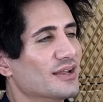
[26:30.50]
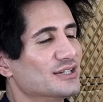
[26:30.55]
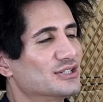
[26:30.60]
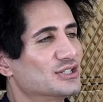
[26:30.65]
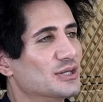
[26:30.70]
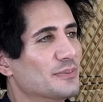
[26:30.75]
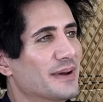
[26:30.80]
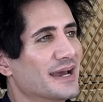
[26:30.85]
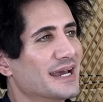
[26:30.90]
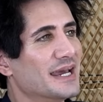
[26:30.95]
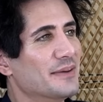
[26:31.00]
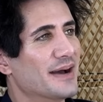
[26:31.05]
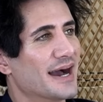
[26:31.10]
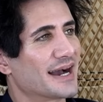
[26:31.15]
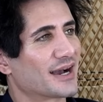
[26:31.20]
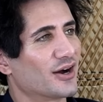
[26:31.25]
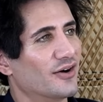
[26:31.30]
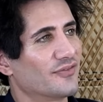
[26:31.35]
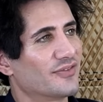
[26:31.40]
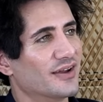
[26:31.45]
To
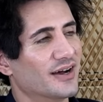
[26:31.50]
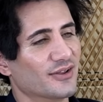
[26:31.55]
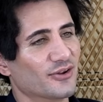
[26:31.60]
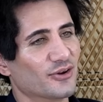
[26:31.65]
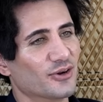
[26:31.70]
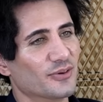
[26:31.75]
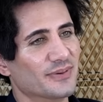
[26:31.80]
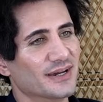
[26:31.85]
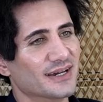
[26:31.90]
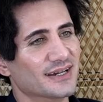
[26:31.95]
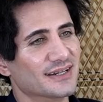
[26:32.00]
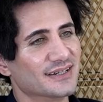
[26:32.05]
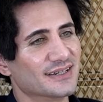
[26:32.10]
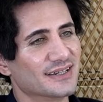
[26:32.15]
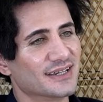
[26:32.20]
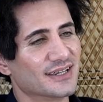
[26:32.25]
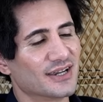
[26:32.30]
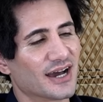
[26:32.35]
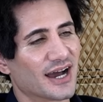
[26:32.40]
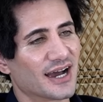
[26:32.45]
piggyback off that a little bit,
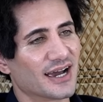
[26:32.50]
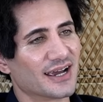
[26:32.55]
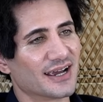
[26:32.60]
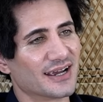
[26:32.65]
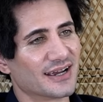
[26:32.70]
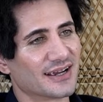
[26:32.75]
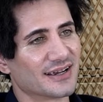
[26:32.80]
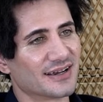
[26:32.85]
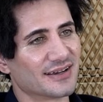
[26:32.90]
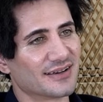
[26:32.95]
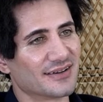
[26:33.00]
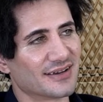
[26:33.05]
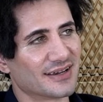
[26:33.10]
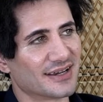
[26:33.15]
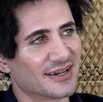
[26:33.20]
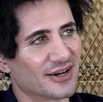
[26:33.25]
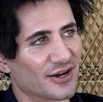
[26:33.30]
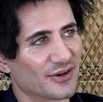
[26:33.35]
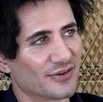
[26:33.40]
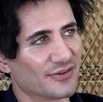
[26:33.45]
I
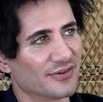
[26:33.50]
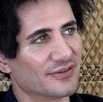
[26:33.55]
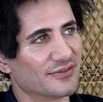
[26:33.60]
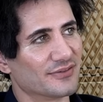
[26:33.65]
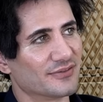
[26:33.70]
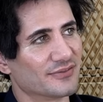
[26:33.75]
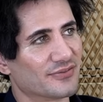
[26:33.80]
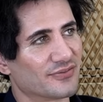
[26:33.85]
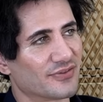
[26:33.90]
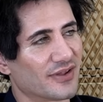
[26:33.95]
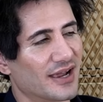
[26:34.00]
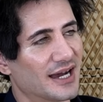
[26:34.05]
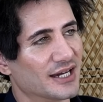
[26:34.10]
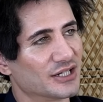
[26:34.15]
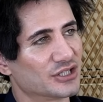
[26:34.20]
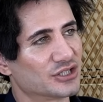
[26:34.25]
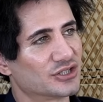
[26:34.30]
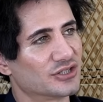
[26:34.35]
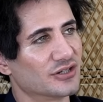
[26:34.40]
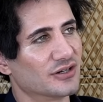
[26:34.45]
got a
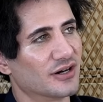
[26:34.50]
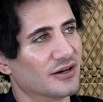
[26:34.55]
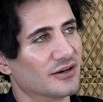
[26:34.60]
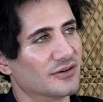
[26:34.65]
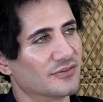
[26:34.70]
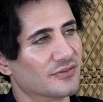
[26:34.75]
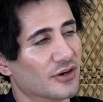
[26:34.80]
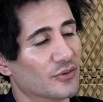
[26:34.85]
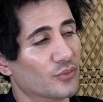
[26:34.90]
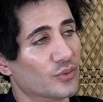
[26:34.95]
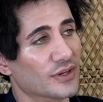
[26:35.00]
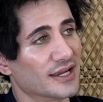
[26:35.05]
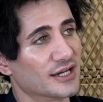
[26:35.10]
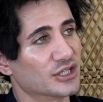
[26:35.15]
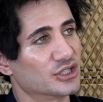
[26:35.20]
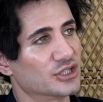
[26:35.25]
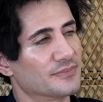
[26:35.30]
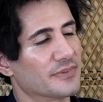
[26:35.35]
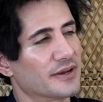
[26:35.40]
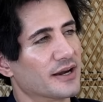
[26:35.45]
flash of a
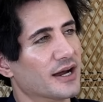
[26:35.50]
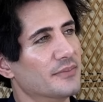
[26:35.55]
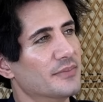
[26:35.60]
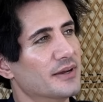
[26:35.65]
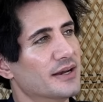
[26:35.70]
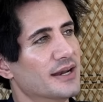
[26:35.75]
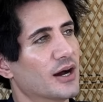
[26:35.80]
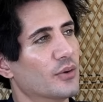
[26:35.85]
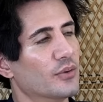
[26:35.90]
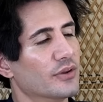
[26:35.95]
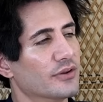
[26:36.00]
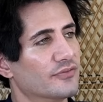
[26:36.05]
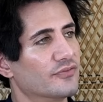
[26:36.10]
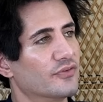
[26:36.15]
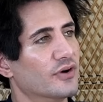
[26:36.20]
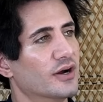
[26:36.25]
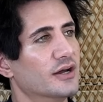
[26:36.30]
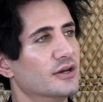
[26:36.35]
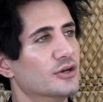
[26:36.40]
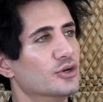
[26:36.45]
relationship that I'm in now with a
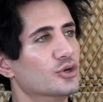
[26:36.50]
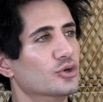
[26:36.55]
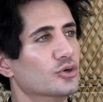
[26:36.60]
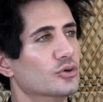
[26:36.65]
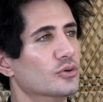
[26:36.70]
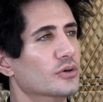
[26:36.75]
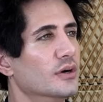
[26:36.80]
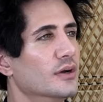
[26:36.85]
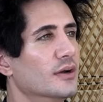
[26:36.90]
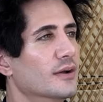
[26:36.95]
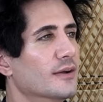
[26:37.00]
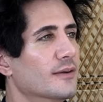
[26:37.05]
friend who,